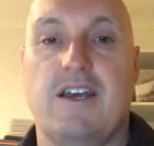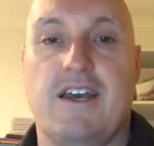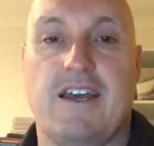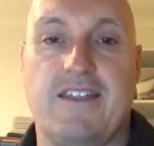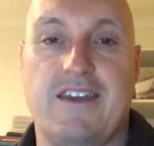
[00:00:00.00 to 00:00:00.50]

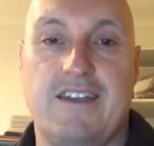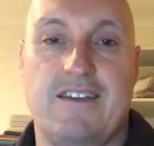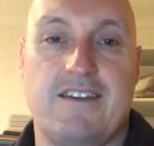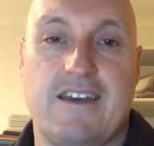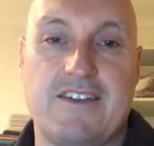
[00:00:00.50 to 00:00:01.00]
And
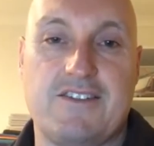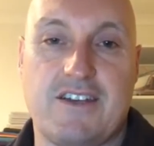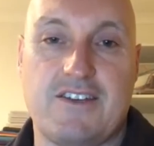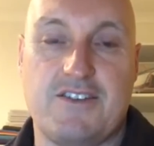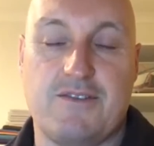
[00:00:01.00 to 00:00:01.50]
then as
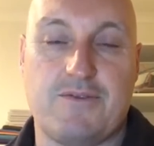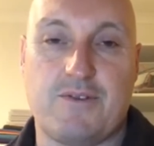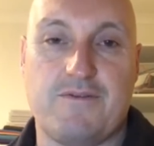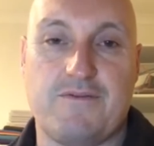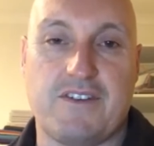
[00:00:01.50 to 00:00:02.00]
as you
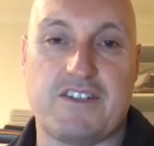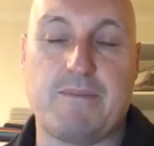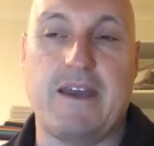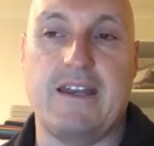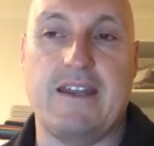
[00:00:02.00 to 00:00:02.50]
sort of
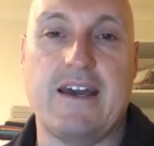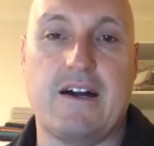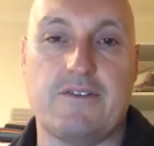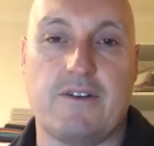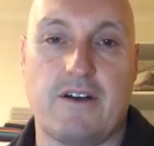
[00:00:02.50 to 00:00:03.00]
expand
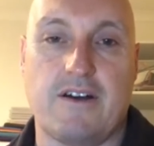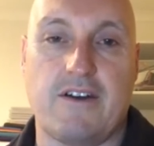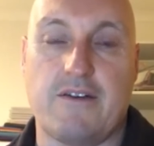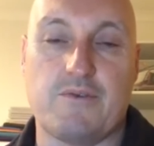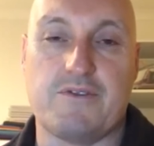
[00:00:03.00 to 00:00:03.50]
out, uh, I,
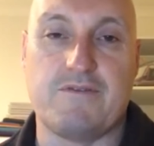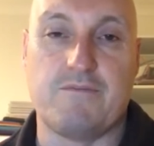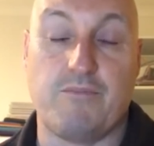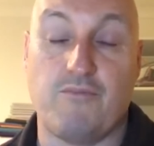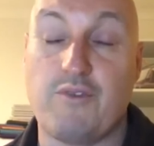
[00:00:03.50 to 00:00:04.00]
I, was
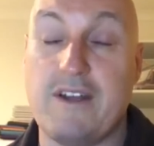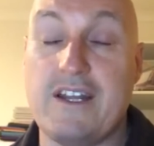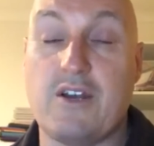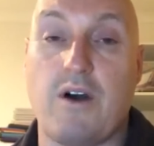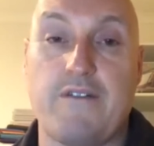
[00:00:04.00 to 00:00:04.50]

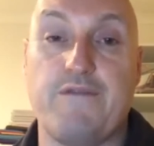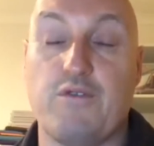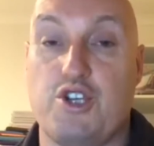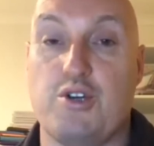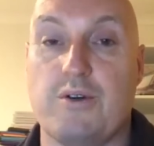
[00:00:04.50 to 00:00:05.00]
really quite
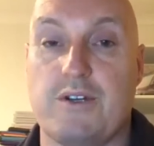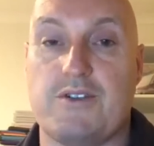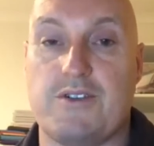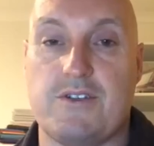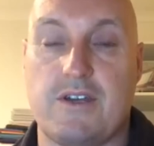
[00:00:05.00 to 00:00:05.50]

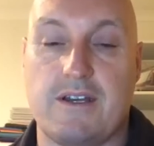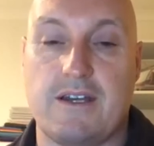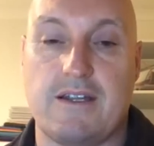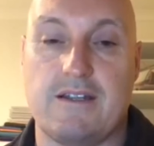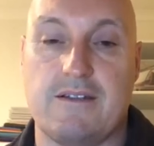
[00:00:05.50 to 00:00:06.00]
fortuitous, uh,
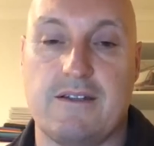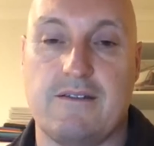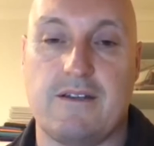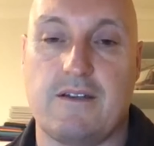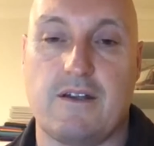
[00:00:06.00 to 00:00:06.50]

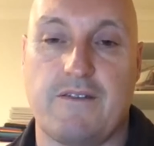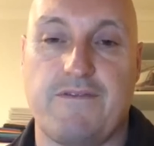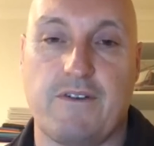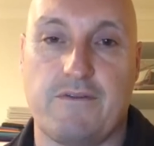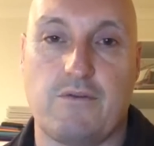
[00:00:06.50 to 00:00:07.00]
and and I
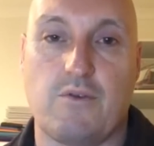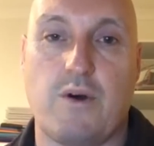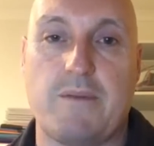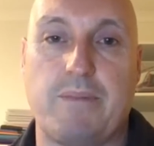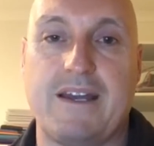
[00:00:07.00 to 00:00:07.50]
feel
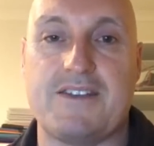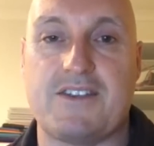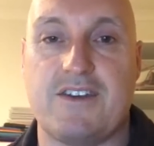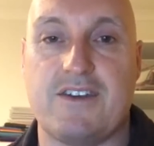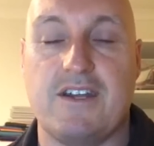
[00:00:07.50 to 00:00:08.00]
quite
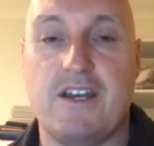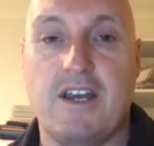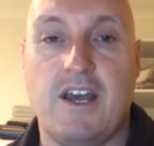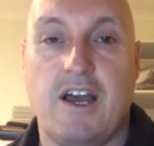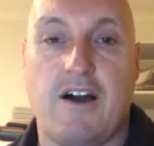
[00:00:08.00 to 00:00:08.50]
blessed that
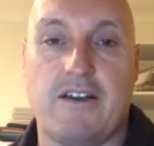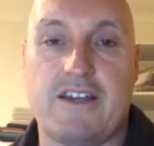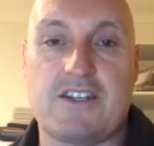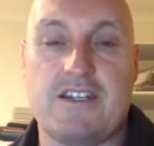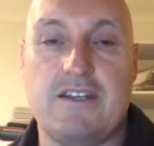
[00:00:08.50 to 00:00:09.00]
I
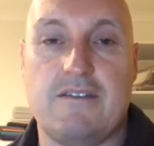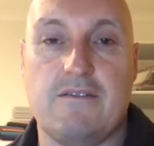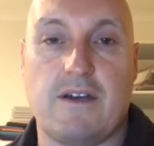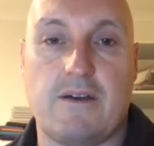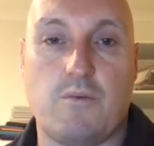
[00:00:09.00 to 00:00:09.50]
actually
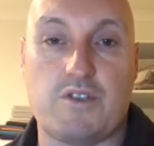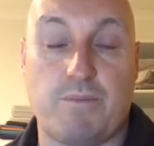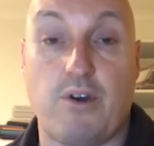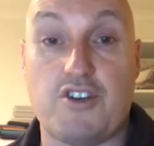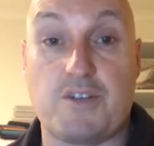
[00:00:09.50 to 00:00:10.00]
uh, was
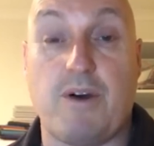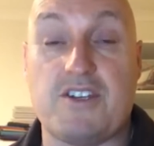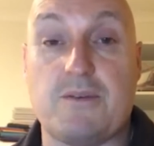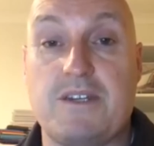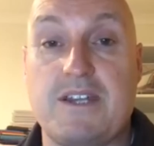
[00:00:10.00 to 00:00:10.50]
approached by
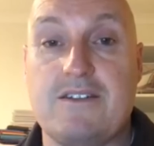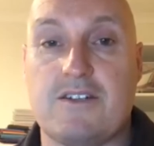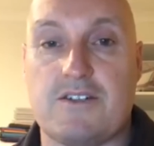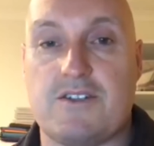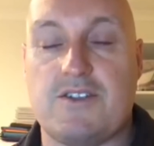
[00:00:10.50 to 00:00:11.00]
some
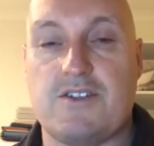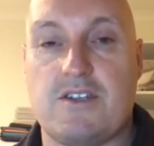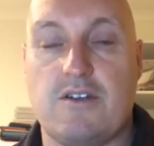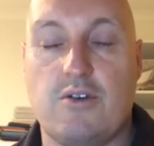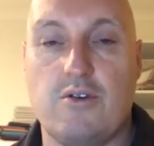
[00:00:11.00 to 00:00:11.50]

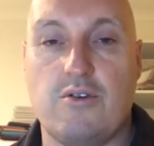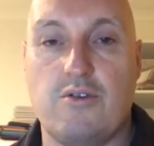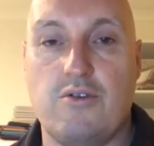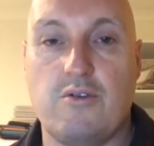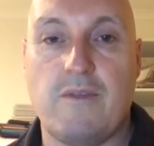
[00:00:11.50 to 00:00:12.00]
dentists
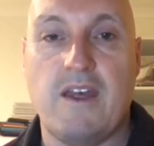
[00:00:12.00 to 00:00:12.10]
who